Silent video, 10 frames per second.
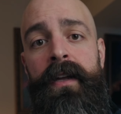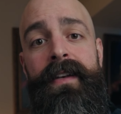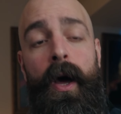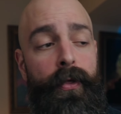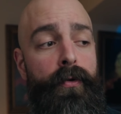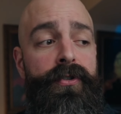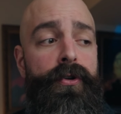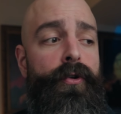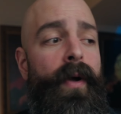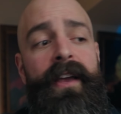Now, those are
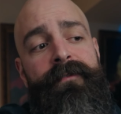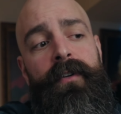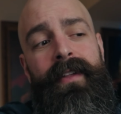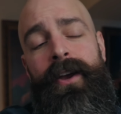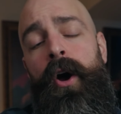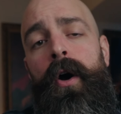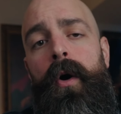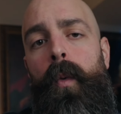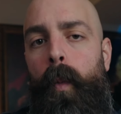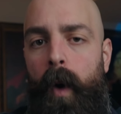great for
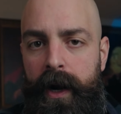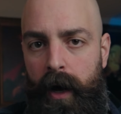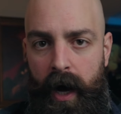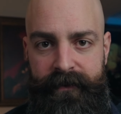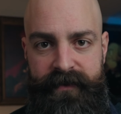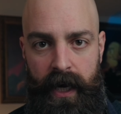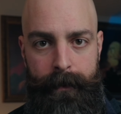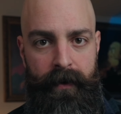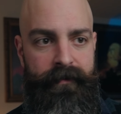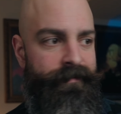one-off
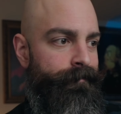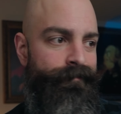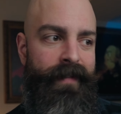type of